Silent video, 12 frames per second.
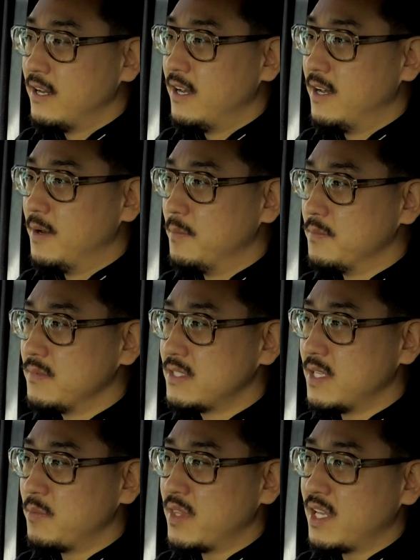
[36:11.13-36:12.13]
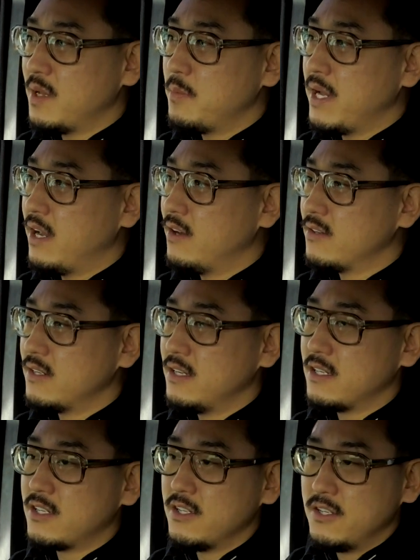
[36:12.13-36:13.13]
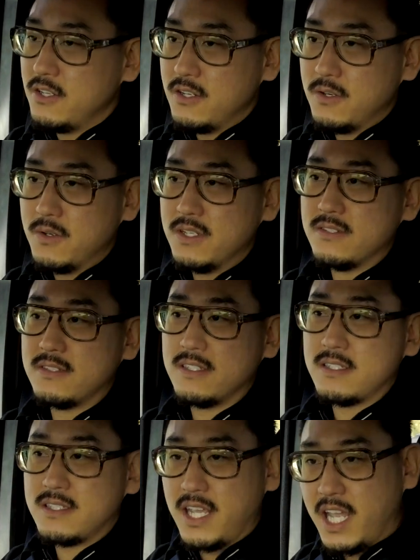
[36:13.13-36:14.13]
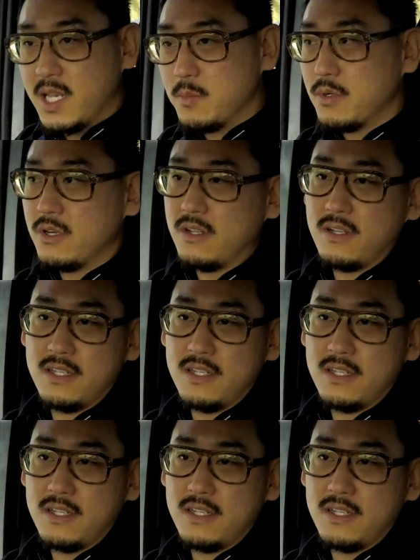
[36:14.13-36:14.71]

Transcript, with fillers: Um, something about a canoe is sustainable.